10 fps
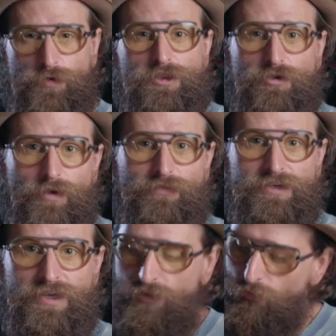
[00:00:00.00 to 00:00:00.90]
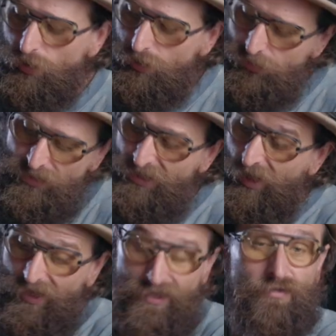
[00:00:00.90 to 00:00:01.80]
with you every day to work,
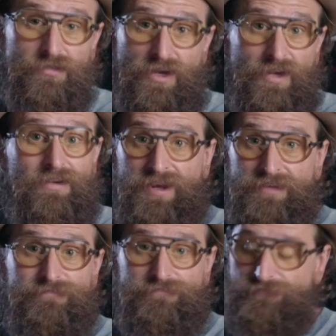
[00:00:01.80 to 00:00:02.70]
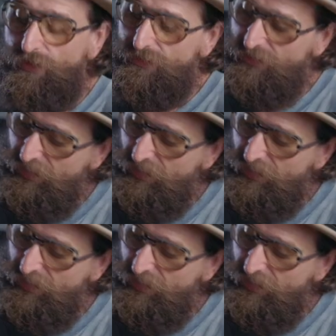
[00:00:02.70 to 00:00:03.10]
I know I, I have friends